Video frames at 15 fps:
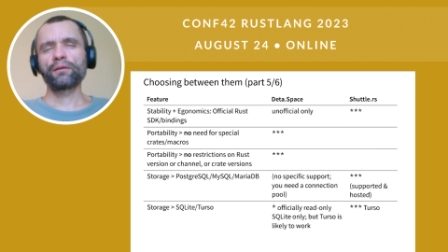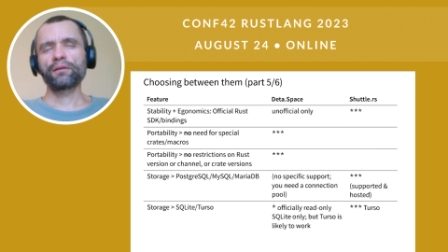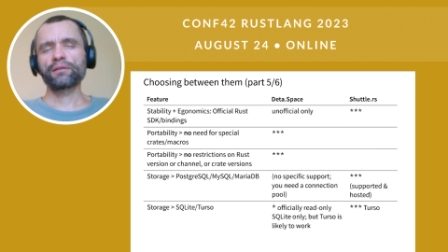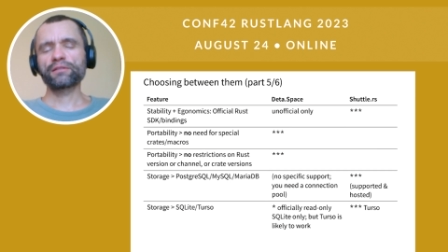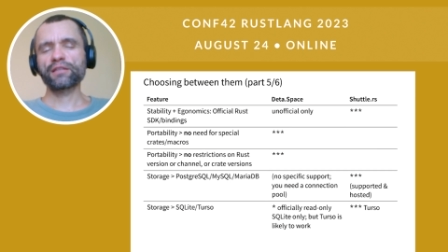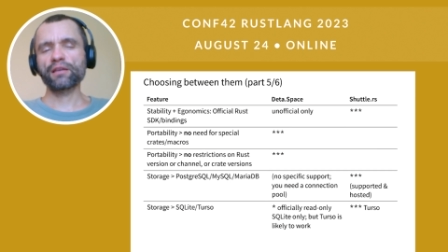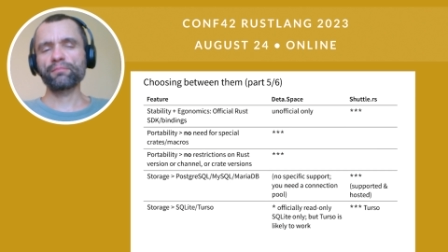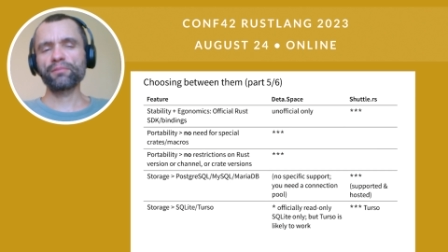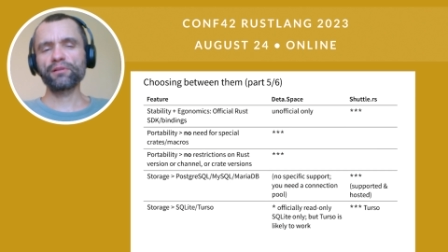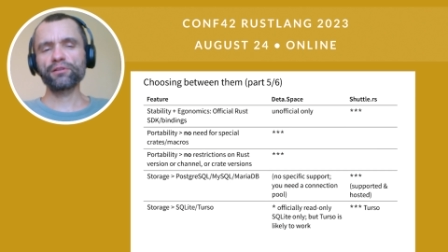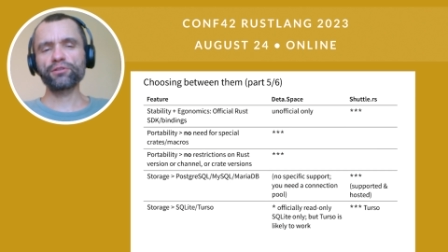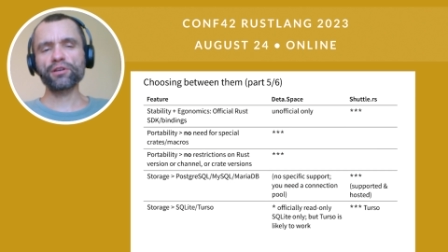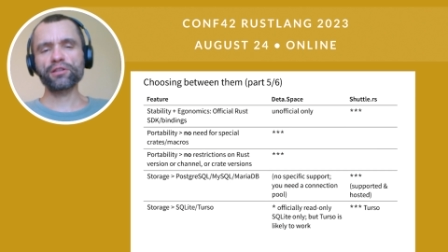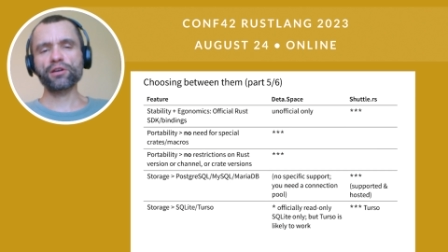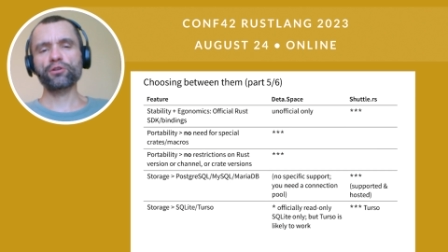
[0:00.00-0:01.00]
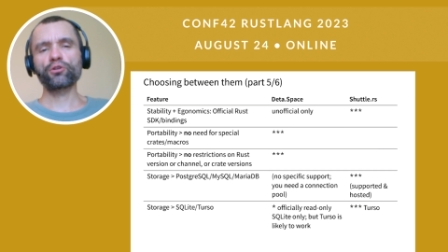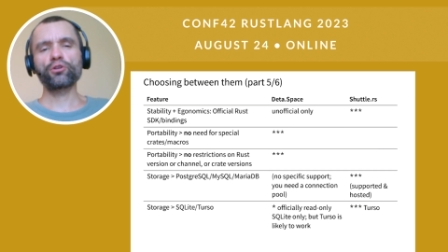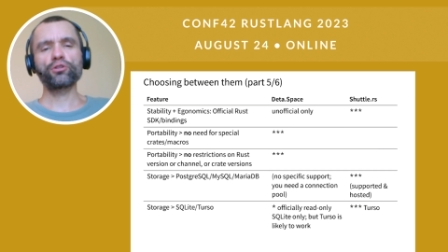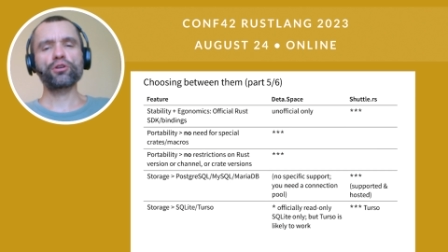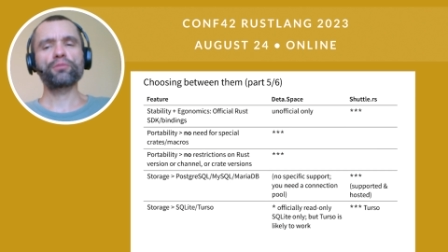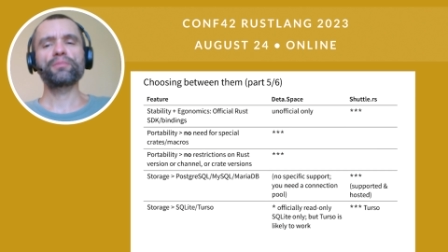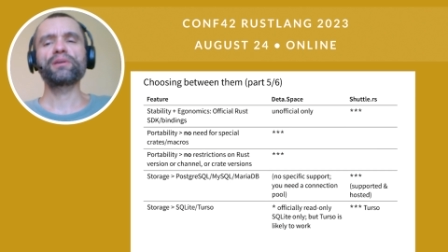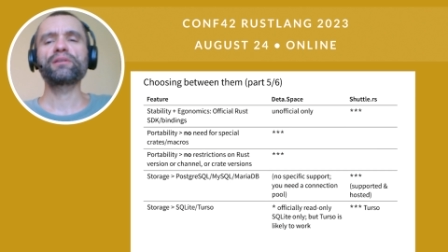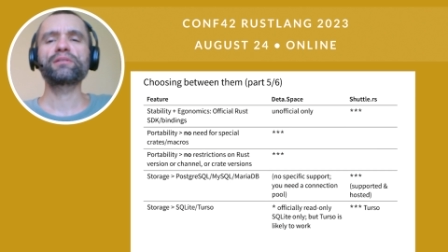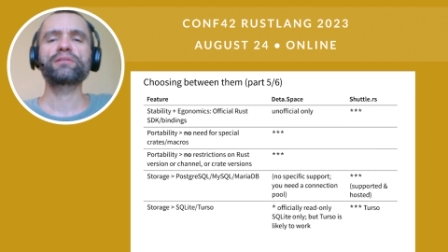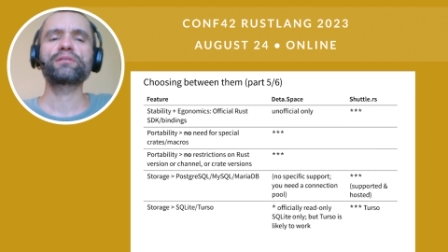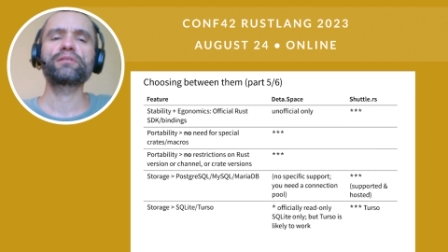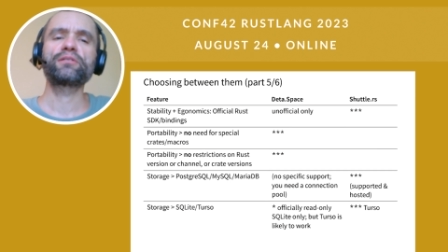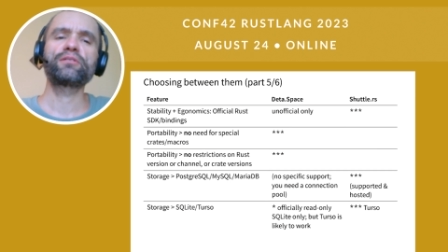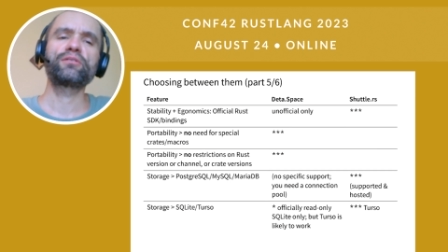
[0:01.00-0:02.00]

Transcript: Stability and ergonomics